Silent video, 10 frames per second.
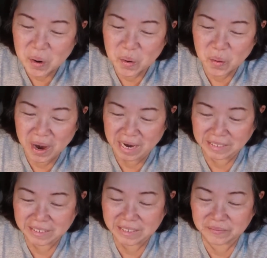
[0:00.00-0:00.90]

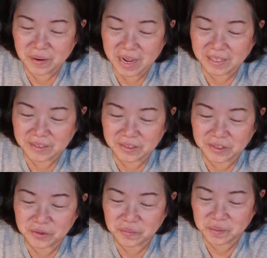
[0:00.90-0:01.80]
went back to
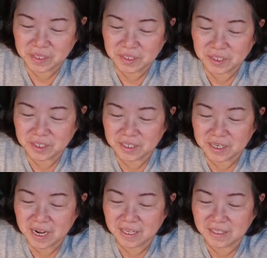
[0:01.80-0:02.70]
take picture
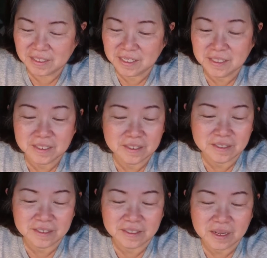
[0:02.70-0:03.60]

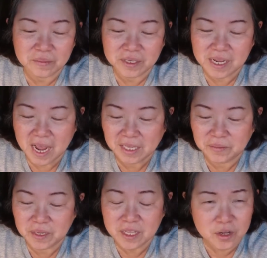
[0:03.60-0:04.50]
until somebody asked
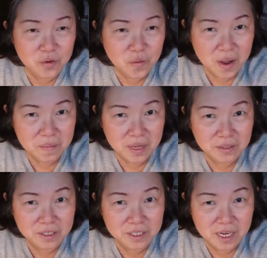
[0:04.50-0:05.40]
me, did you went
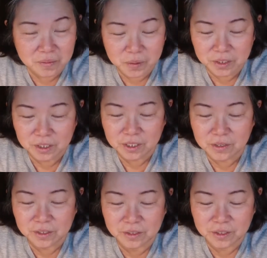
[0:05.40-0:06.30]
back to take picture
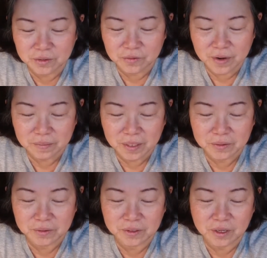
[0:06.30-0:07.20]
or do you went back
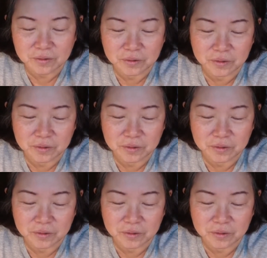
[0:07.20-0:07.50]
to talk to